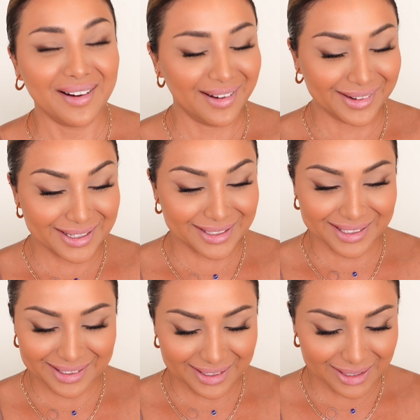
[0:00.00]
I need to
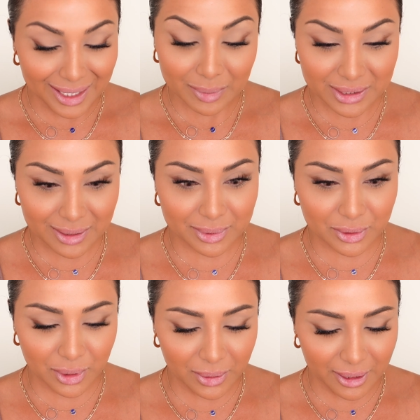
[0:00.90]
look this up. Is it
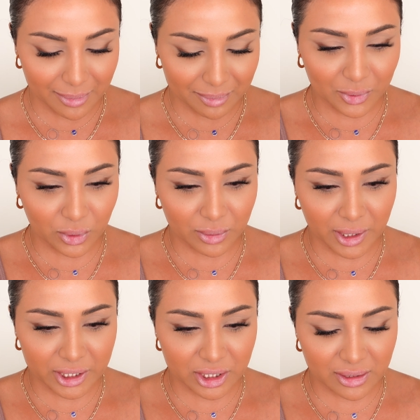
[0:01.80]
petroleum? Or am
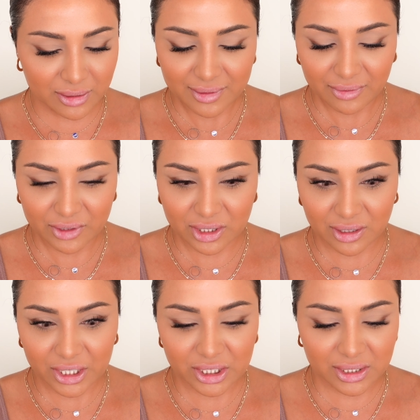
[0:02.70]
I just
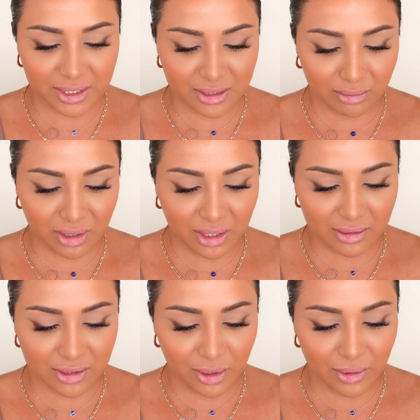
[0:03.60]
said
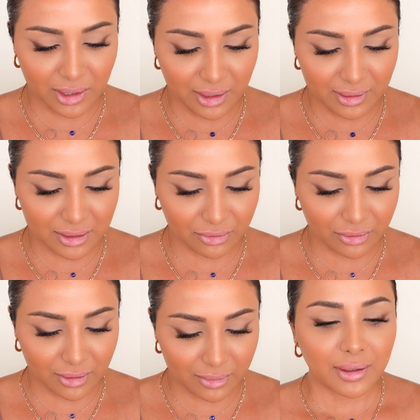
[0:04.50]
something totally
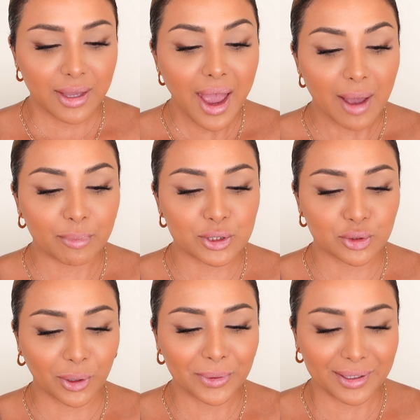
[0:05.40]
different? Yeah,
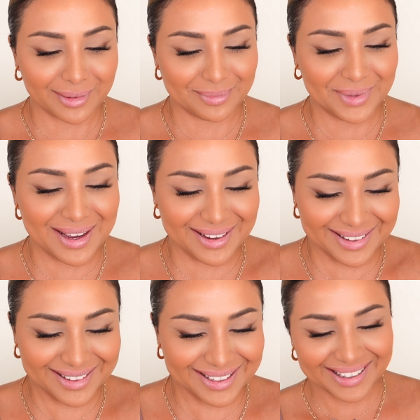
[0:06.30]
petroleum.
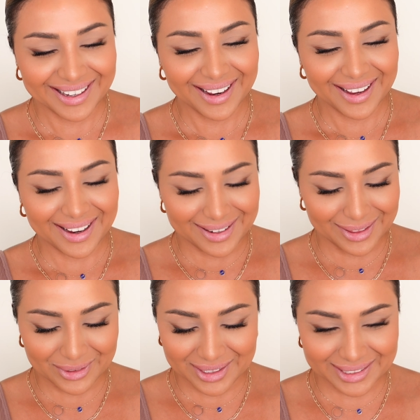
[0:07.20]
I
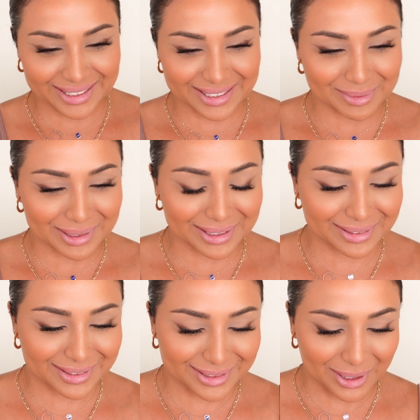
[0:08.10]
thought I said something
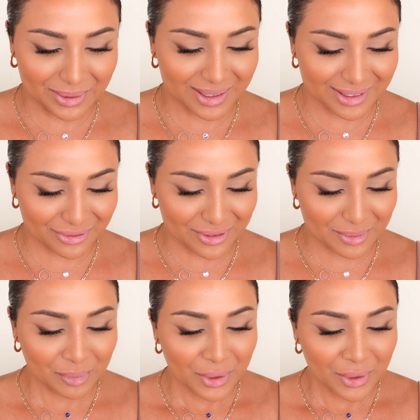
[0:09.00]
totally different.